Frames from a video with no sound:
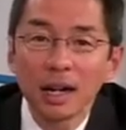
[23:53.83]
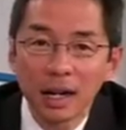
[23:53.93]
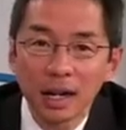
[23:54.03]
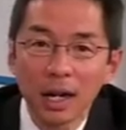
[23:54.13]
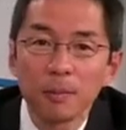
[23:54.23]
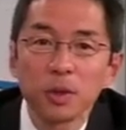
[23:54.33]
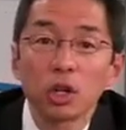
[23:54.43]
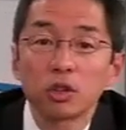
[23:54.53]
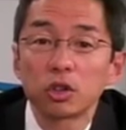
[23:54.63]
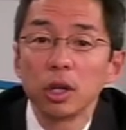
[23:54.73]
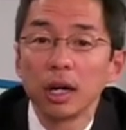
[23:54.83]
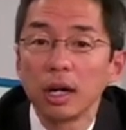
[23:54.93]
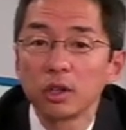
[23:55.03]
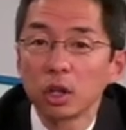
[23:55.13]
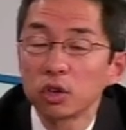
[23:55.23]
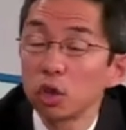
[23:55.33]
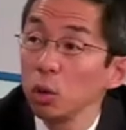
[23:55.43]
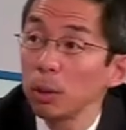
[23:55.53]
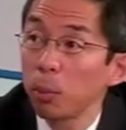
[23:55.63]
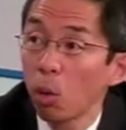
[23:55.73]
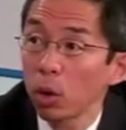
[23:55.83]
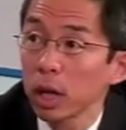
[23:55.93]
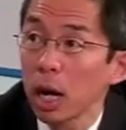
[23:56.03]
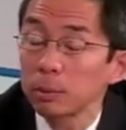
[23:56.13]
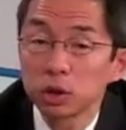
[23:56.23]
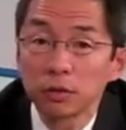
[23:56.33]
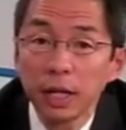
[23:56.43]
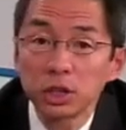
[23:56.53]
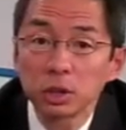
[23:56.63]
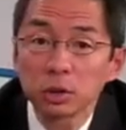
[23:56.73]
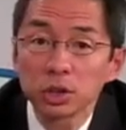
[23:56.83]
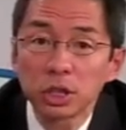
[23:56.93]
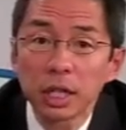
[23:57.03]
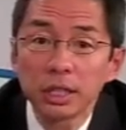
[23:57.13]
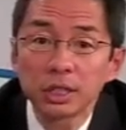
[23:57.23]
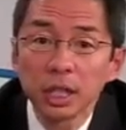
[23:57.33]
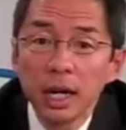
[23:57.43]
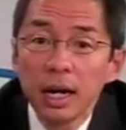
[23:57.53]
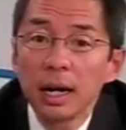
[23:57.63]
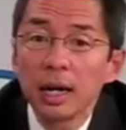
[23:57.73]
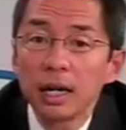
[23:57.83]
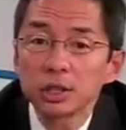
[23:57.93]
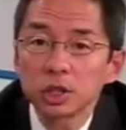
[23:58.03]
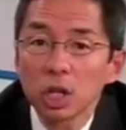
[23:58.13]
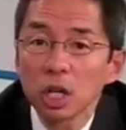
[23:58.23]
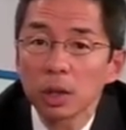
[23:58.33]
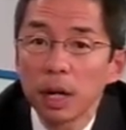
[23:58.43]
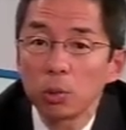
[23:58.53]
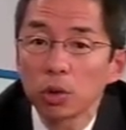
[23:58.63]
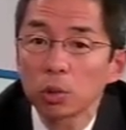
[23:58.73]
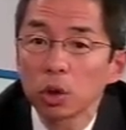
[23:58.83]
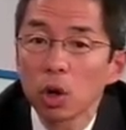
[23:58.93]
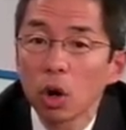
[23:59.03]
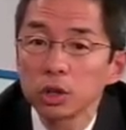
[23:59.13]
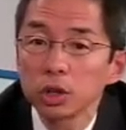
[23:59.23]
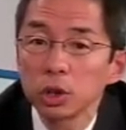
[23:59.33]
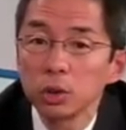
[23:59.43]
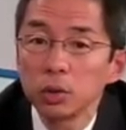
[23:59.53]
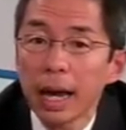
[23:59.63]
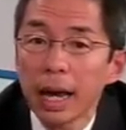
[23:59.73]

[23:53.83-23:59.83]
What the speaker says: There are two important observational studies to talk about with regard to the